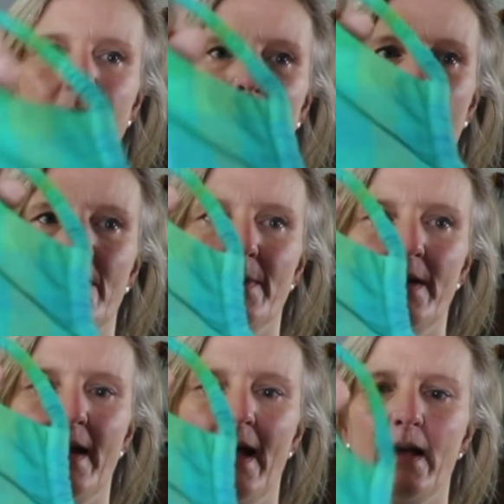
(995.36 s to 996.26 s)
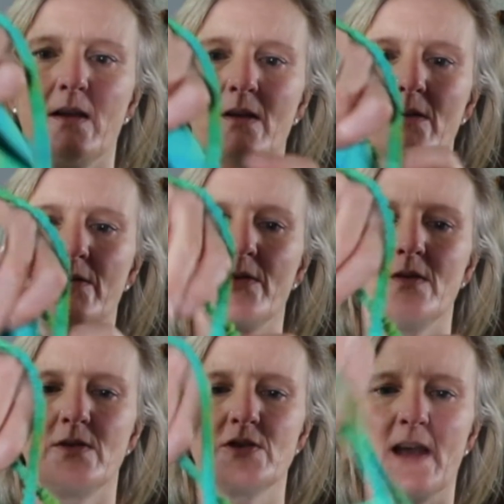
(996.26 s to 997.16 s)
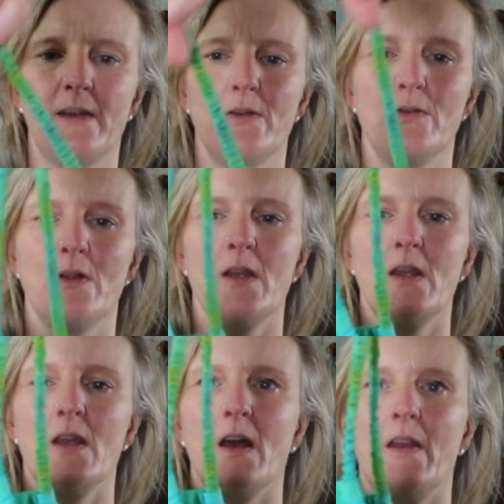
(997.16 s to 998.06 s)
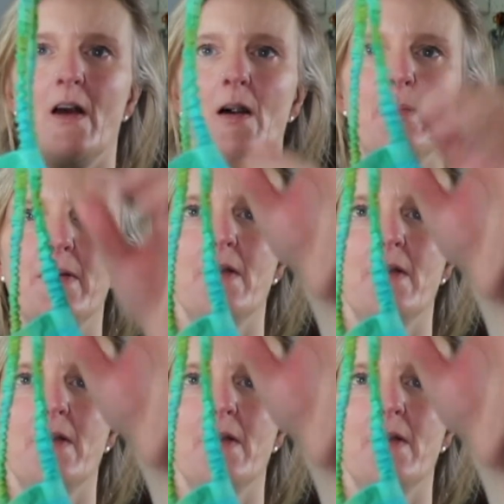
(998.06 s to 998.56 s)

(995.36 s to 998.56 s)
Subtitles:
the back of my neck, through the channel and up,